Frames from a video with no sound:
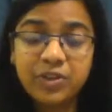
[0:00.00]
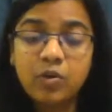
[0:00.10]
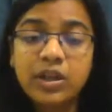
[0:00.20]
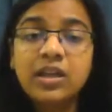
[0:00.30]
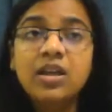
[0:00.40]

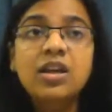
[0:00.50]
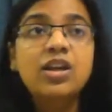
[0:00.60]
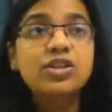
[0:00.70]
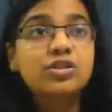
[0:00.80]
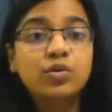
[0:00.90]
Okay,
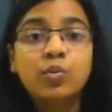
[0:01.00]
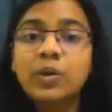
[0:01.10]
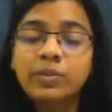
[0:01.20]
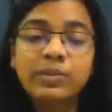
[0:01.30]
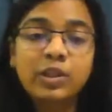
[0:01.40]
so
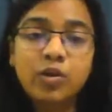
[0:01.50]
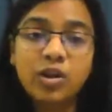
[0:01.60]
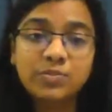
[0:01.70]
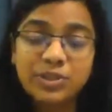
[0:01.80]
what will be the cost?